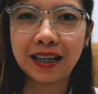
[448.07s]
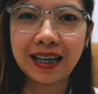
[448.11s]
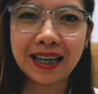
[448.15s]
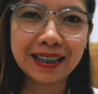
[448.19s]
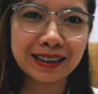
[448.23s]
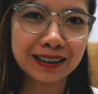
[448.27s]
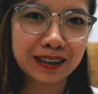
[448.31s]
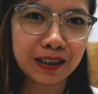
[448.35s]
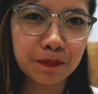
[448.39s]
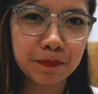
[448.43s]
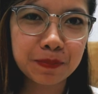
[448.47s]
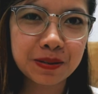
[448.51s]

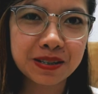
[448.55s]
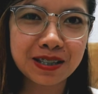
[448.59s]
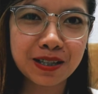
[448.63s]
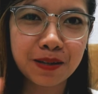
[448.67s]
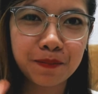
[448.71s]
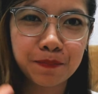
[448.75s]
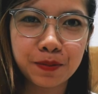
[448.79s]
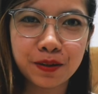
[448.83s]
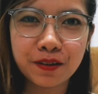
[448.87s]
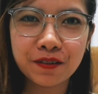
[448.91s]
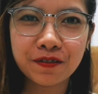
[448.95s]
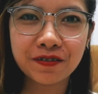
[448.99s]
And tips
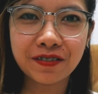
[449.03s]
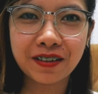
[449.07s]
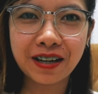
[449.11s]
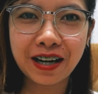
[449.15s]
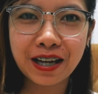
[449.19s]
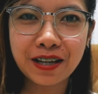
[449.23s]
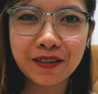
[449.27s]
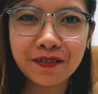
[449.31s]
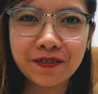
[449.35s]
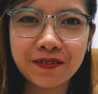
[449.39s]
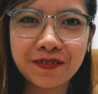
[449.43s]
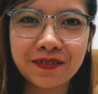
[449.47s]
number
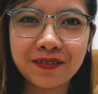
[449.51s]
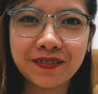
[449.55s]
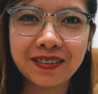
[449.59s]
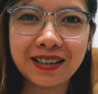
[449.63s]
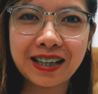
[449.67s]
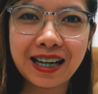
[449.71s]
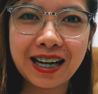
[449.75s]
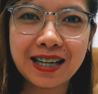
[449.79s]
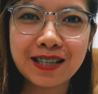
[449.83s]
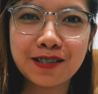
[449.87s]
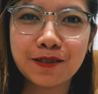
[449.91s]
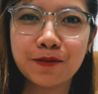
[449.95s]

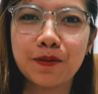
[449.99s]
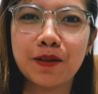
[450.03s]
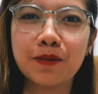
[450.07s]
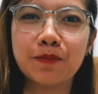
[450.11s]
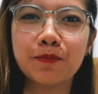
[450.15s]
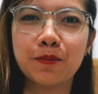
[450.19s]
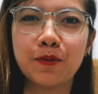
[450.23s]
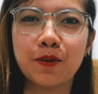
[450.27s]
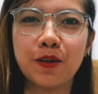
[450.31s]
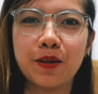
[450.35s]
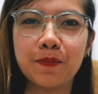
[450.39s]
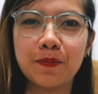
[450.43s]
5, guys,
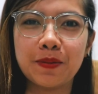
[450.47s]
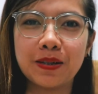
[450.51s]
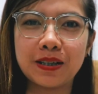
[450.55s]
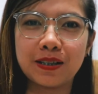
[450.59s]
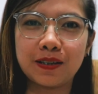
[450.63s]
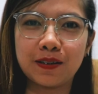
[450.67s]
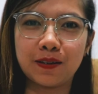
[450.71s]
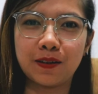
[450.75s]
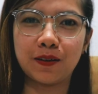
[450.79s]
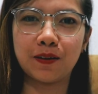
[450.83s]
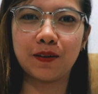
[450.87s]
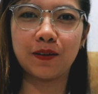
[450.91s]
wag mo
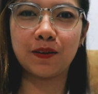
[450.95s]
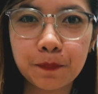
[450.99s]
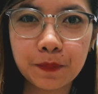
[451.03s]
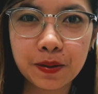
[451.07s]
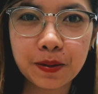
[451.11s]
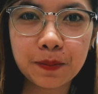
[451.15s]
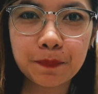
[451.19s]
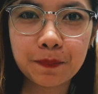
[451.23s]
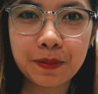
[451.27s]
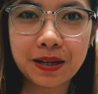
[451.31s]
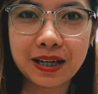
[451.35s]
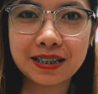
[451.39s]
i-miss to.
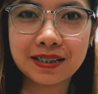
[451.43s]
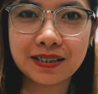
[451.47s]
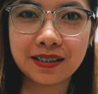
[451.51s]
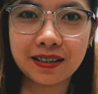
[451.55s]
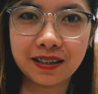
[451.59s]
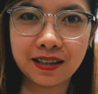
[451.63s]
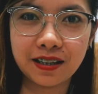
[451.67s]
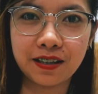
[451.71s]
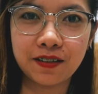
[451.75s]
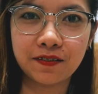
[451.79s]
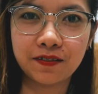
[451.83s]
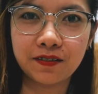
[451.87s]
Be
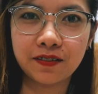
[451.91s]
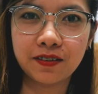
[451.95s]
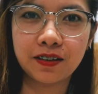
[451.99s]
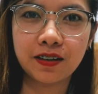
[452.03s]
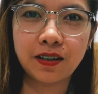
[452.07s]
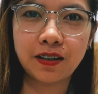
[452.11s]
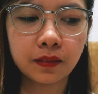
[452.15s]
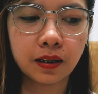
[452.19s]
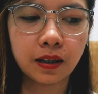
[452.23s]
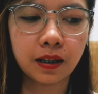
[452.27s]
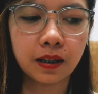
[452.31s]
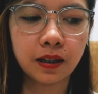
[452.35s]
positive.
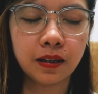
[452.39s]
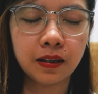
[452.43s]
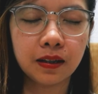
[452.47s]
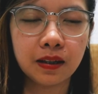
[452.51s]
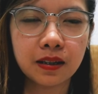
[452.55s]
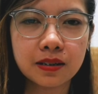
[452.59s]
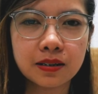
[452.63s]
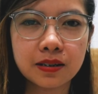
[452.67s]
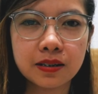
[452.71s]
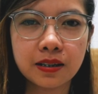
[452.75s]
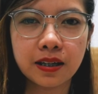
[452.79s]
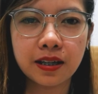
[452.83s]

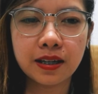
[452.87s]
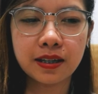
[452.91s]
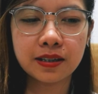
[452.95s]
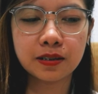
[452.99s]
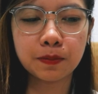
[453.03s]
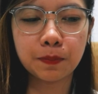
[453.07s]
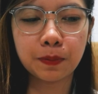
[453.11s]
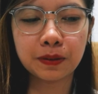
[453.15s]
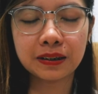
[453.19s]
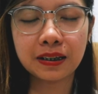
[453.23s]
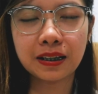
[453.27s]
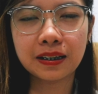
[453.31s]
Let's say,
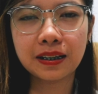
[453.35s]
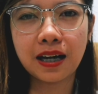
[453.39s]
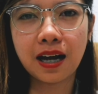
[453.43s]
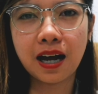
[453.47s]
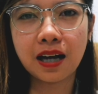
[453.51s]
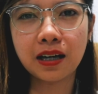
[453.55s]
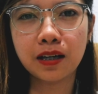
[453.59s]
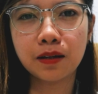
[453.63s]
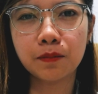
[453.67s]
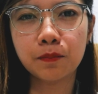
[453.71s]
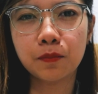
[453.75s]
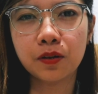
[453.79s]
sa
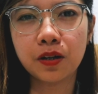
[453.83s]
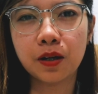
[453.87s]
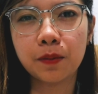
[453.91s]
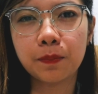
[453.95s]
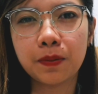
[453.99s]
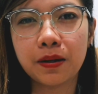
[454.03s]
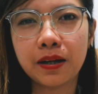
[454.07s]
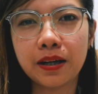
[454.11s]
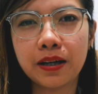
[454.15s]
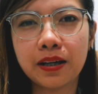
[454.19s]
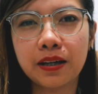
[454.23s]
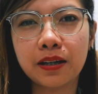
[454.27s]
pagdadaanan mo,
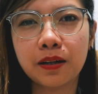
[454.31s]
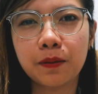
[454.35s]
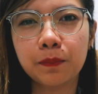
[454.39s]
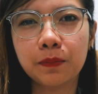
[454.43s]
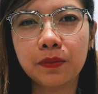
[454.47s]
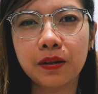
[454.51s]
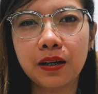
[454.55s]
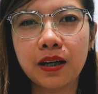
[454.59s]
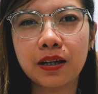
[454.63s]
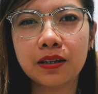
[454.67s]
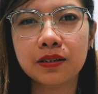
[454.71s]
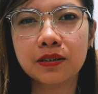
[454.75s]

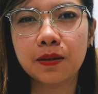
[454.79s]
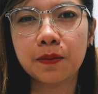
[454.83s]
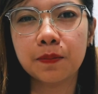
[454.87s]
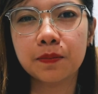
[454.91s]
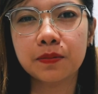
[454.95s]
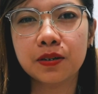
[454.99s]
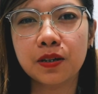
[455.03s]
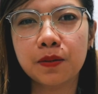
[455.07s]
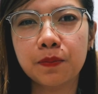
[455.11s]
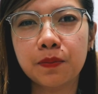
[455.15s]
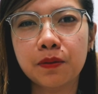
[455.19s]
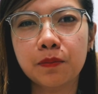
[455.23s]
napakahirap na exam,
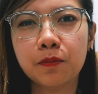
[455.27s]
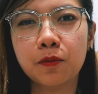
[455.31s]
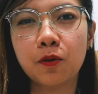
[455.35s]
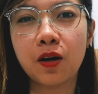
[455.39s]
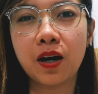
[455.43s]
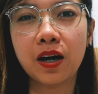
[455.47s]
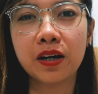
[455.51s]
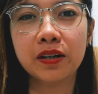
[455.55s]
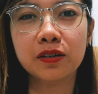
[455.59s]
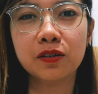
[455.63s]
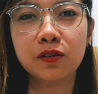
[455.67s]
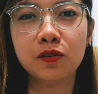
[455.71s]
isipin mo,
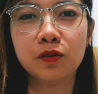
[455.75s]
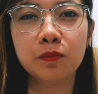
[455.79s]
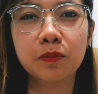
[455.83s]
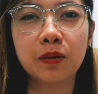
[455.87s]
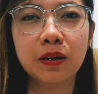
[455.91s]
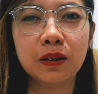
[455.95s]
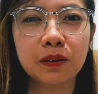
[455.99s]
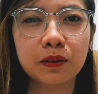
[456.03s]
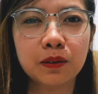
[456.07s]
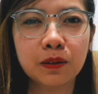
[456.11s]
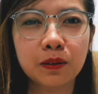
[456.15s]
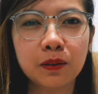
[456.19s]
kaya ko
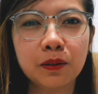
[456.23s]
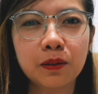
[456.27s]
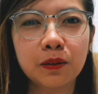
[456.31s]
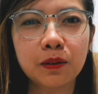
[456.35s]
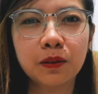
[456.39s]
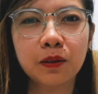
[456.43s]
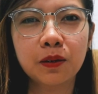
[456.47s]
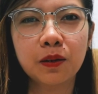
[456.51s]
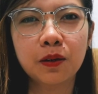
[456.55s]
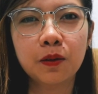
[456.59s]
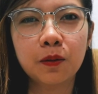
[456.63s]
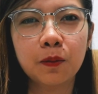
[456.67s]
ba
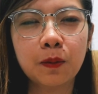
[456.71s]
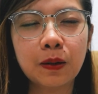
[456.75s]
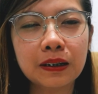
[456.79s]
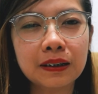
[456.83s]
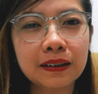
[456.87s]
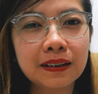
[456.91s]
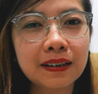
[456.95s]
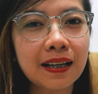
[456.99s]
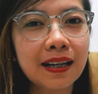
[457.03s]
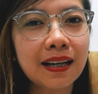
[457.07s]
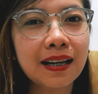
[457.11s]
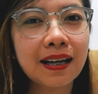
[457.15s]
to? Wag
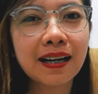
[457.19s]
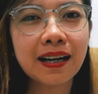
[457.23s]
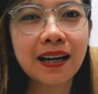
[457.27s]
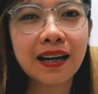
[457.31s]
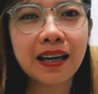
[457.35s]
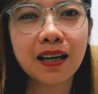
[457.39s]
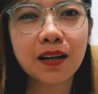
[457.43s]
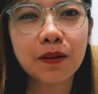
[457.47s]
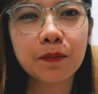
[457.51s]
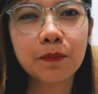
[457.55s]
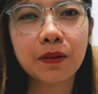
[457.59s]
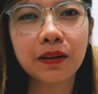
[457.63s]
na lang
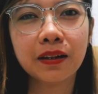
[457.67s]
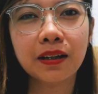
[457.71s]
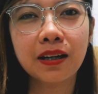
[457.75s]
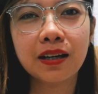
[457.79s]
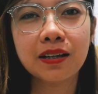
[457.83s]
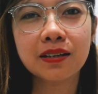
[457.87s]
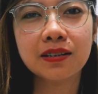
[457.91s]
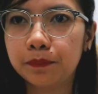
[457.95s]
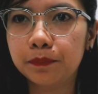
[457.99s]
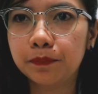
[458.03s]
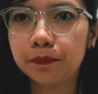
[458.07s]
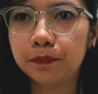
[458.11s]
kaya
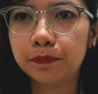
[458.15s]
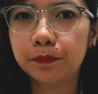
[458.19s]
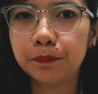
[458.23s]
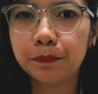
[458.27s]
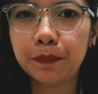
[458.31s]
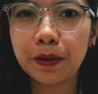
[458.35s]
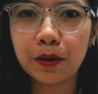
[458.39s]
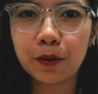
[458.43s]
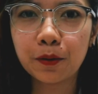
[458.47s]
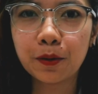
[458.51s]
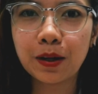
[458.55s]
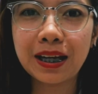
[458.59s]
mag-exam.
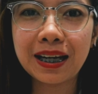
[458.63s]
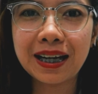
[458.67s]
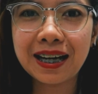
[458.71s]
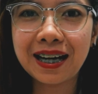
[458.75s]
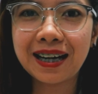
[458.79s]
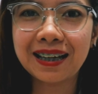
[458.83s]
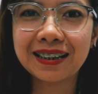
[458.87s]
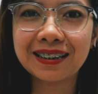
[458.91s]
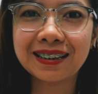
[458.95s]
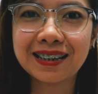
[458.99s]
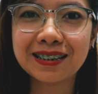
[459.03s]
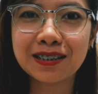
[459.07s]
Pero
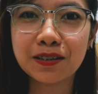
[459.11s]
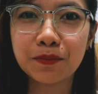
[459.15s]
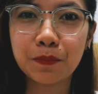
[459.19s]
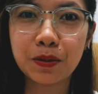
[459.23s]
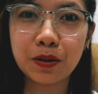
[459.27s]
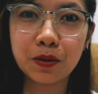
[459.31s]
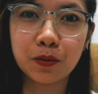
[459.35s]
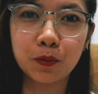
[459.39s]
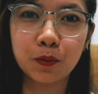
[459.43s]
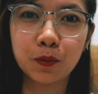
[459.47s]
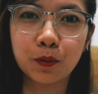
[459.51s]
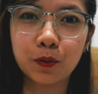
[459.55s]
kailangan kasi
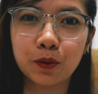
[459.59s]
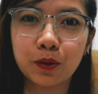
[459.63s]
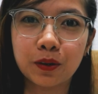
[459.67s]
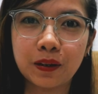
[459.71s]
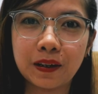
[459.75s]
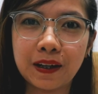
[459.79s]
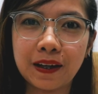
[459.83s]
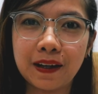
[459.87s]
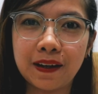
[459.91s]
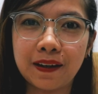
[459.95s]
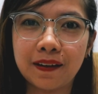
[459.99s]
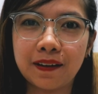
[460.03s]
may
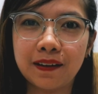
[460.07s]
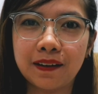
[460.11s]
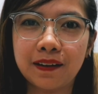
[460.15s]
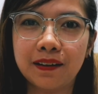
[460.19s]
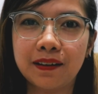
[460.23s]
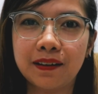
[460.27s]
hugot ka eh.